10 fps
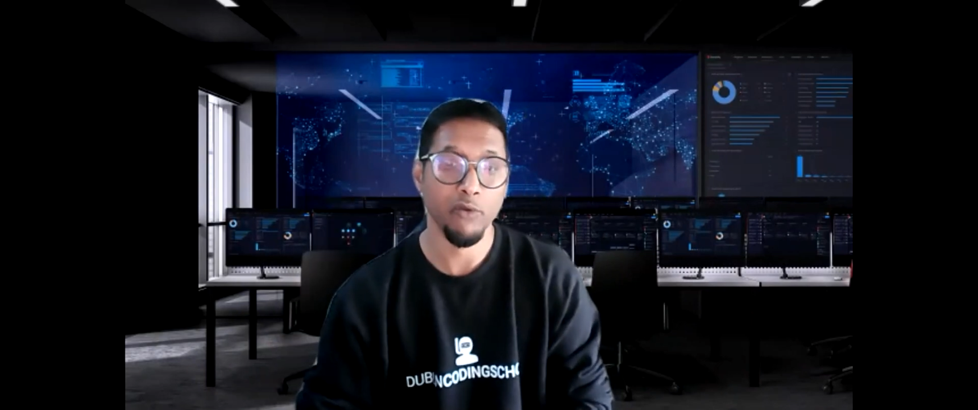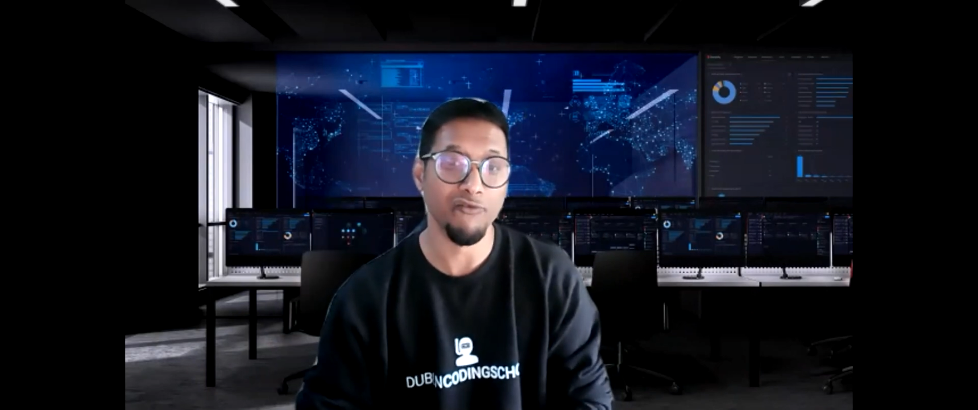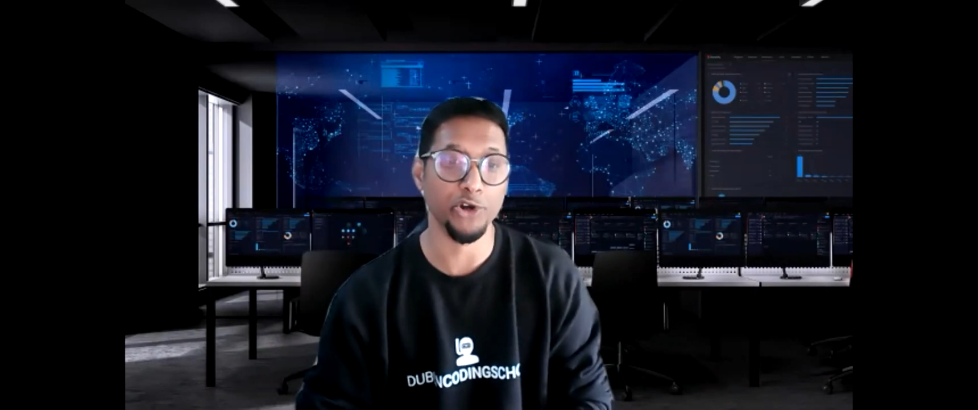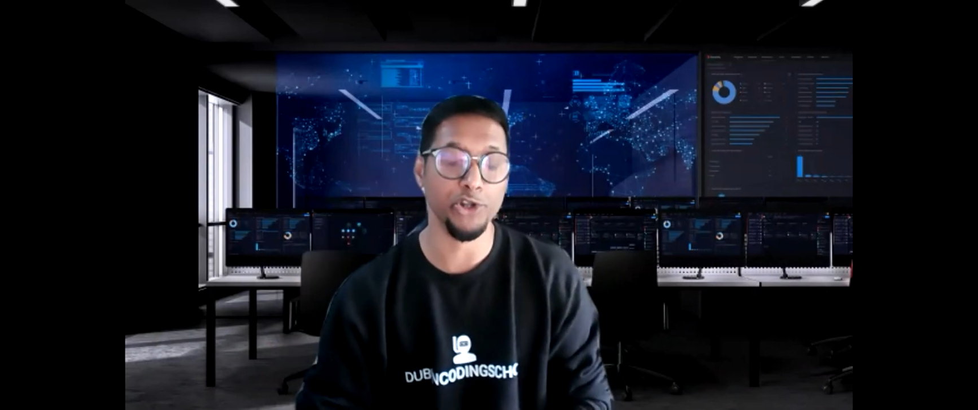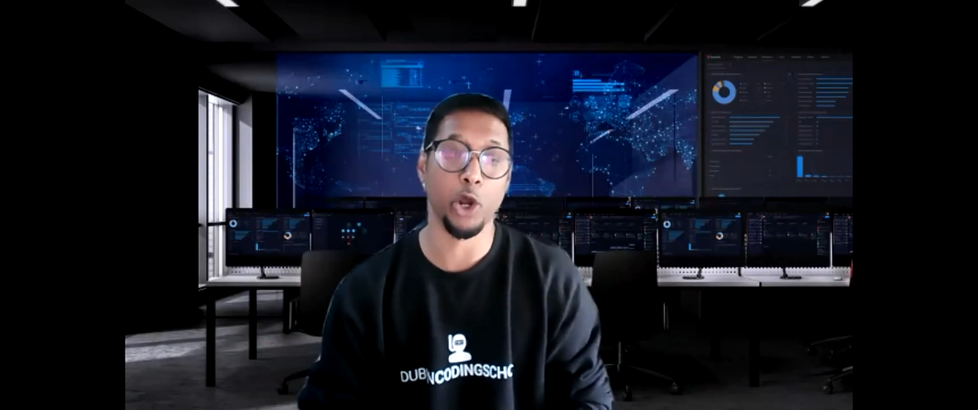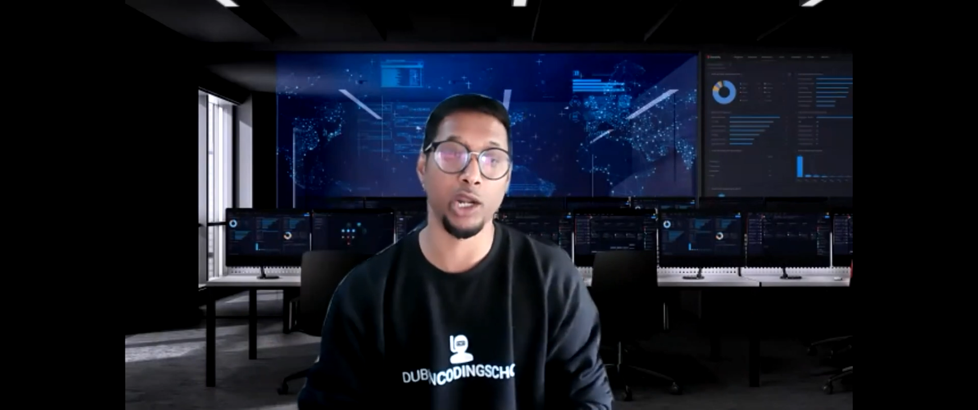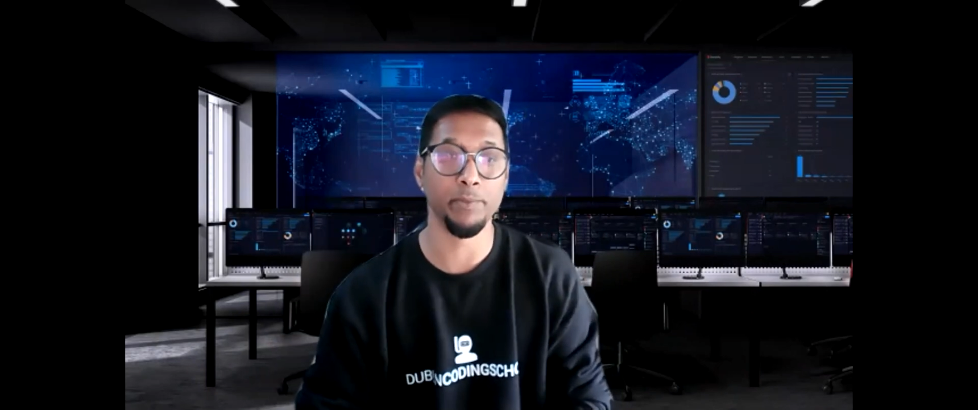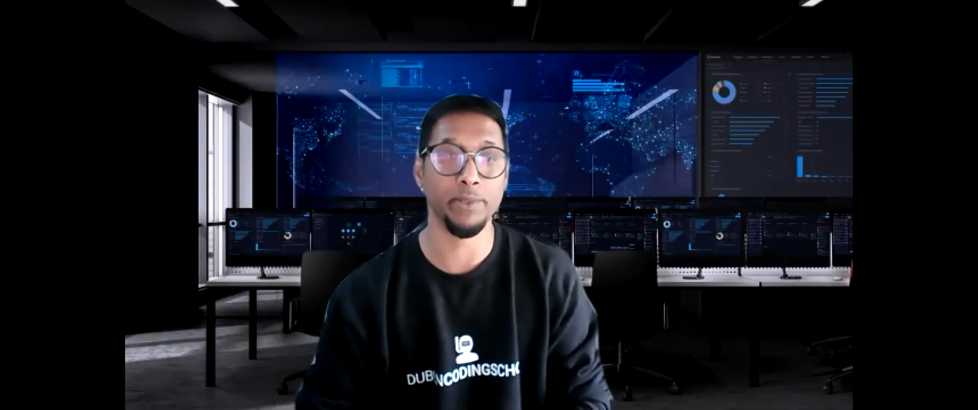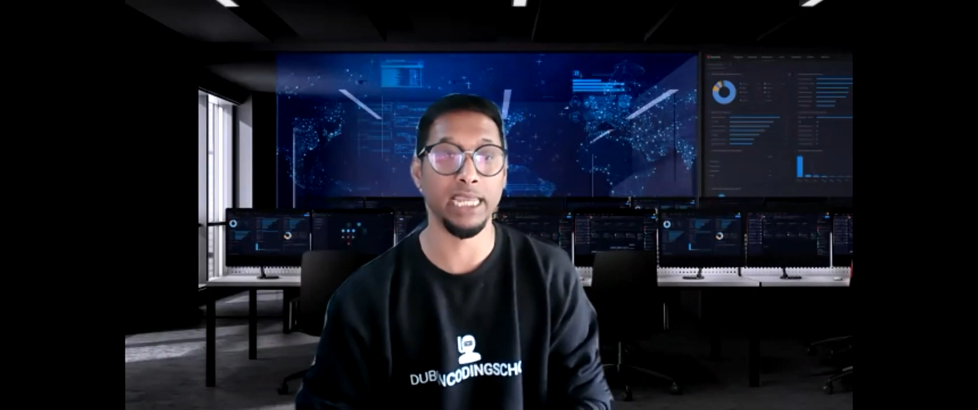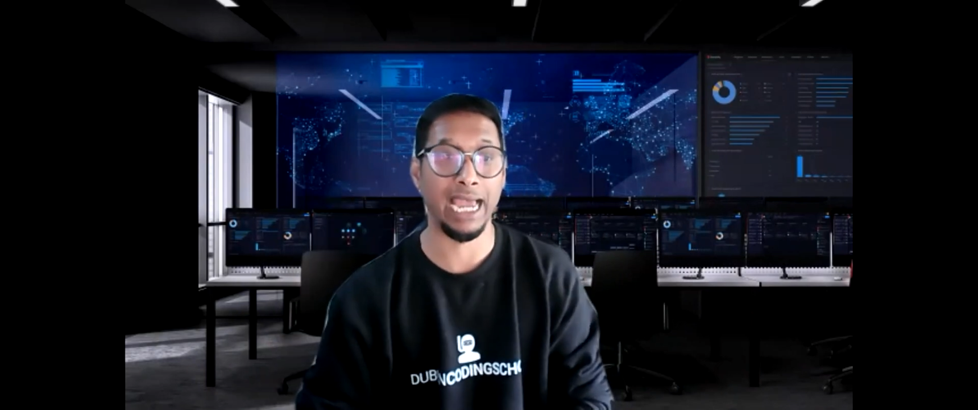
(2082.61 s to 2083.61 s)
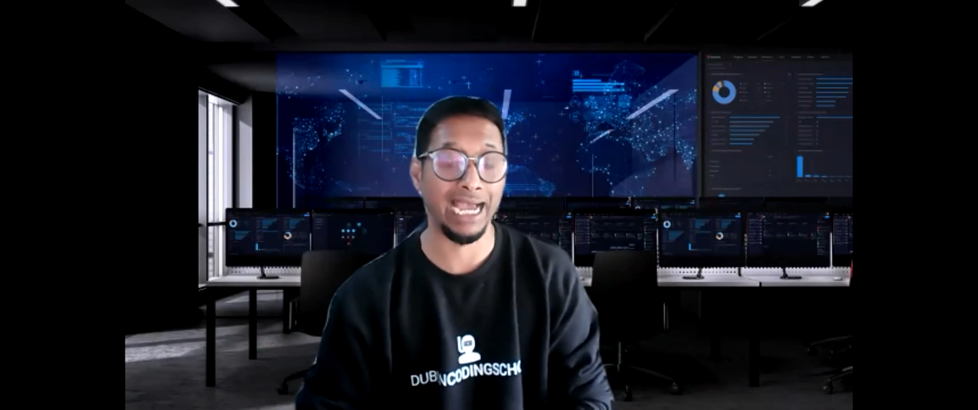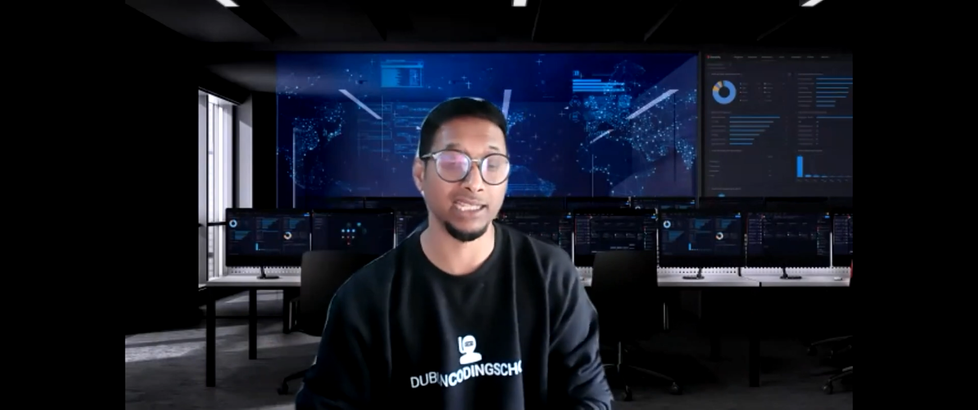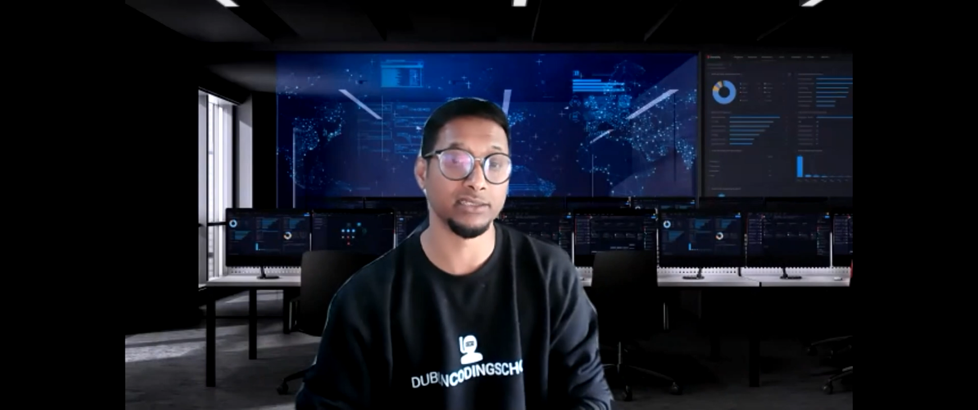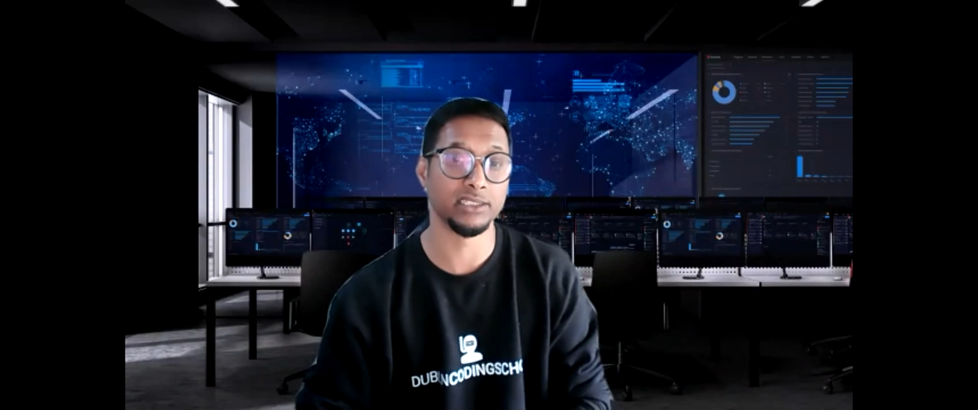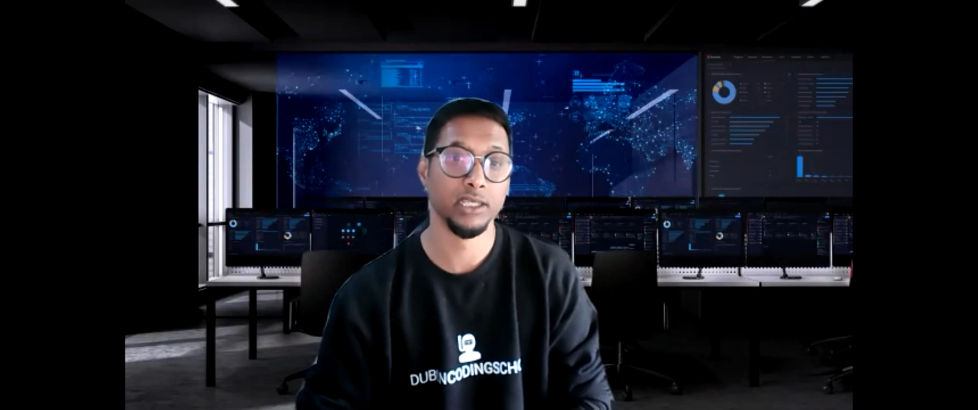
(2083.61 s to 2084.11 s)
would not be as